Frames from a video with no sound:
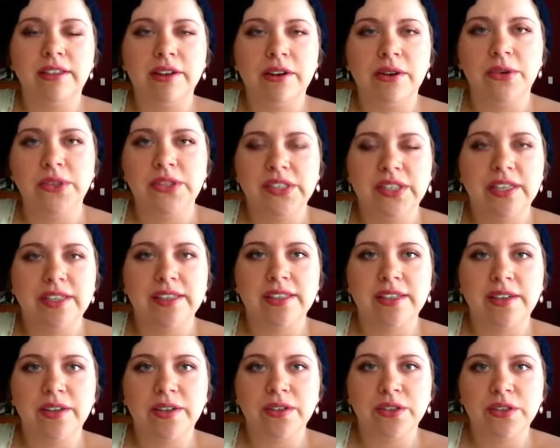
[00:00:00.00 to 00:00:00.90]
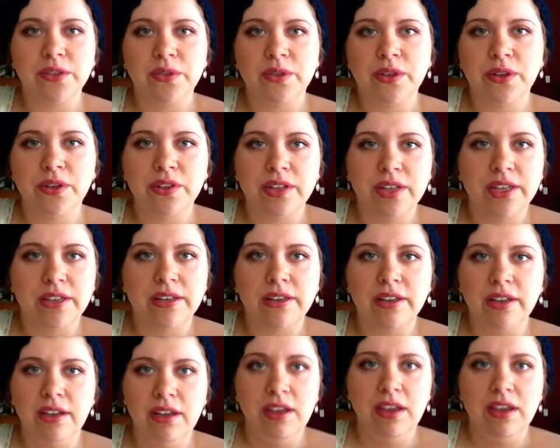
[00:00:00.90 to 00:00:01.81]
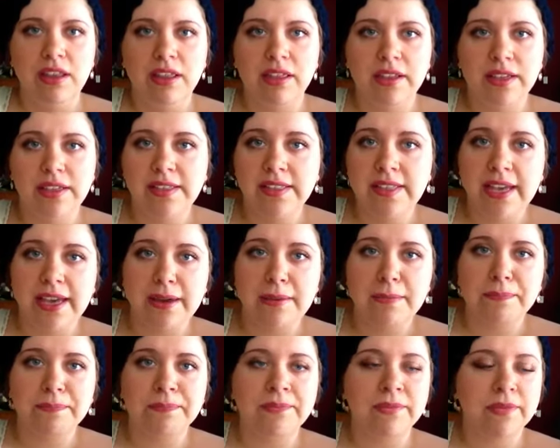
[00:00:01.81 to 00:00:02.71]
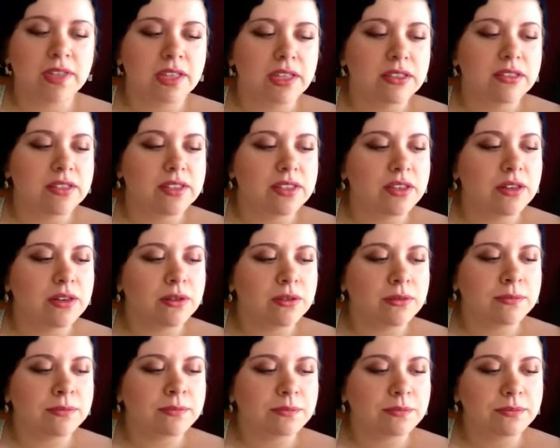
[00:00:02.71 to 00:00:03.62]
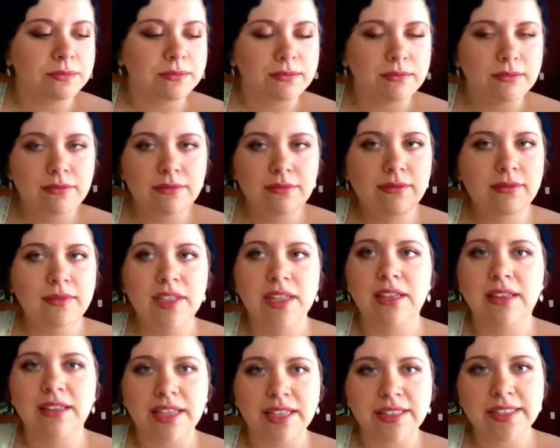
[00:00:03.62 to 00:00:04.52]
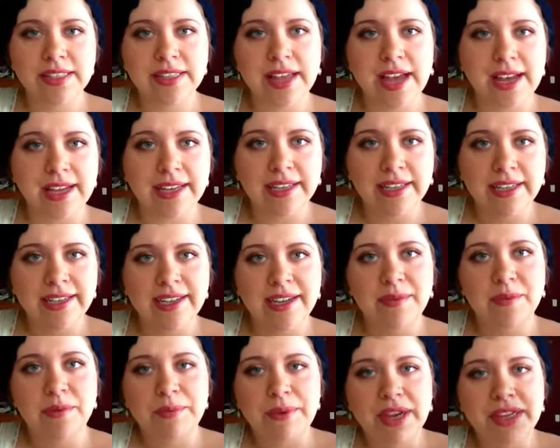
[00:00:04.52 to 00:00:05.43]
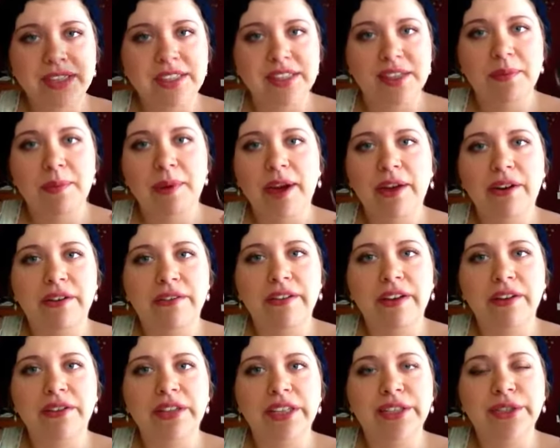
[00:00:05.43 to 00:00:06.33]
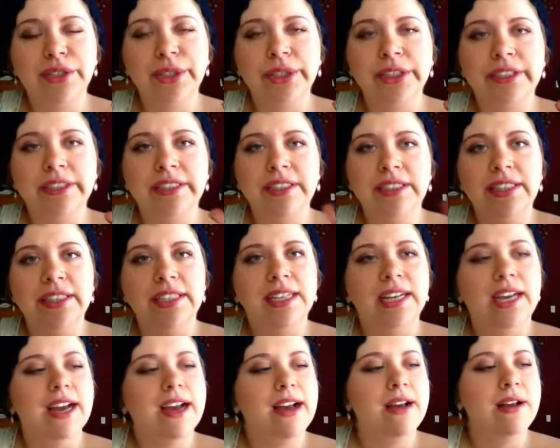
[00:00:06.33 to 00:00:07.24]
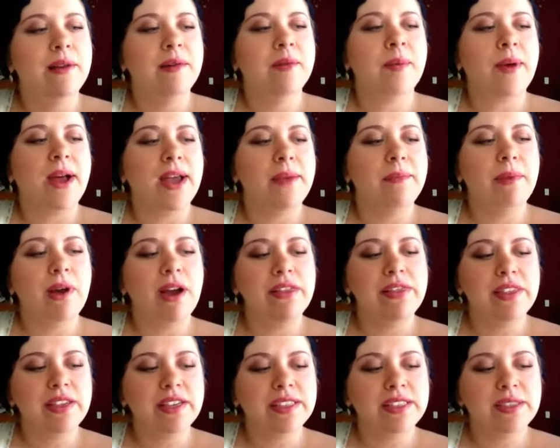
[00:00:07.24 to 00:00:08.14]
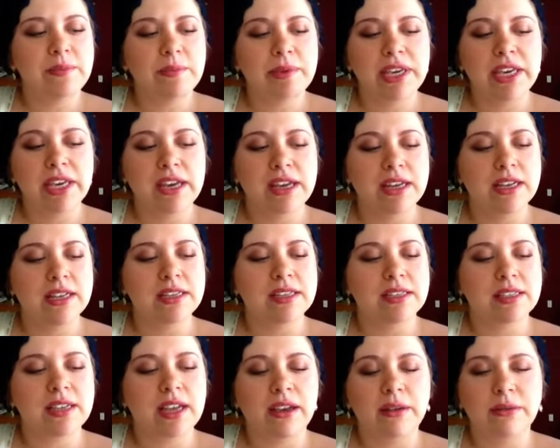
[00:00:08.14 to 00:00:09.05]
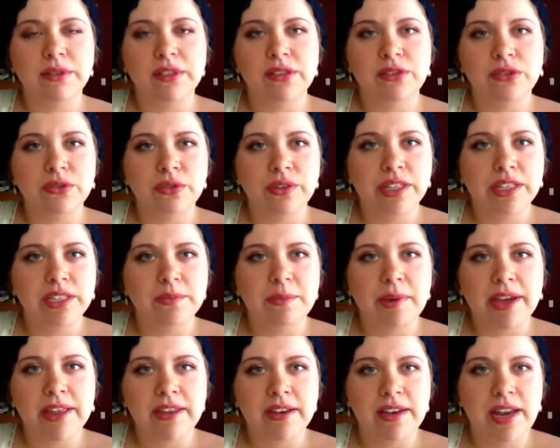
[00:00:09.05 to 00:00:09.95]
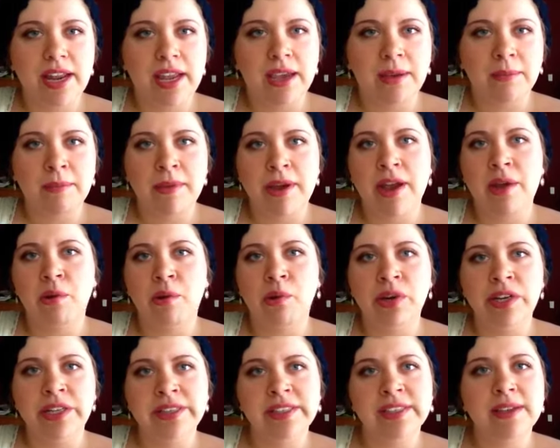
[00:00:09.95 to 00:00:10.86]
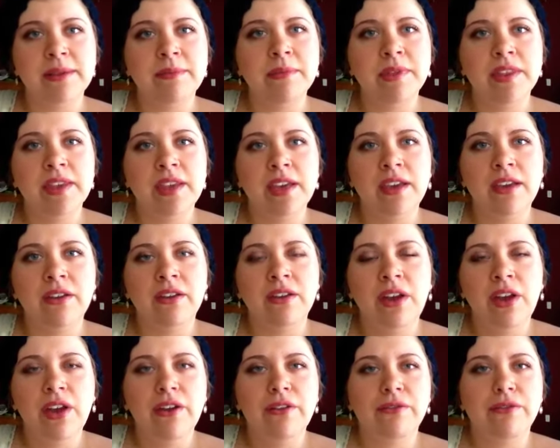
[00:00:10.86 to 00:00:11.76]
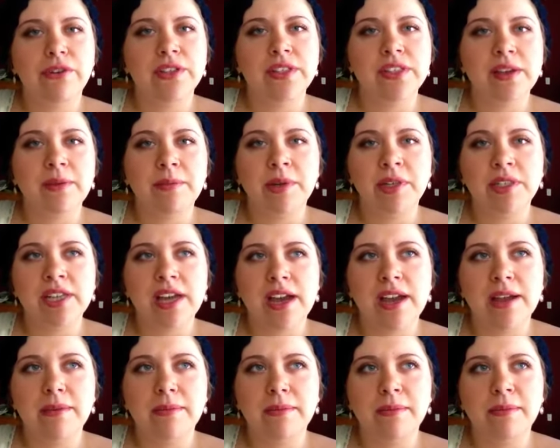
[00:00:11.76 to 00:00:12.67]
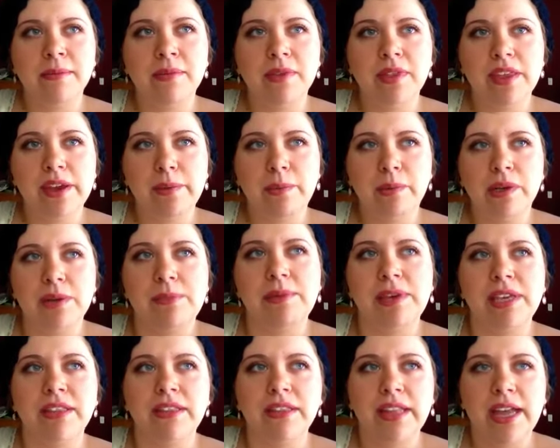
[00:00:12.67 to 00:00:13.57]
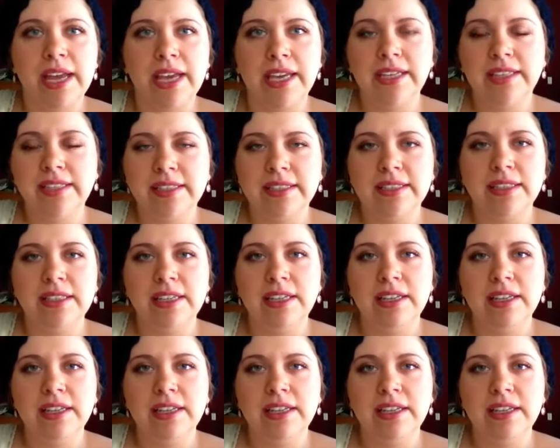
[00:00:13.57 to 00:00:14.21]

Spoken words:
It always gets here sooner than they say. So that's that. But back to the powder foundation. I bought this because I was intrigued by the name. I wanted something for summertime that would be light.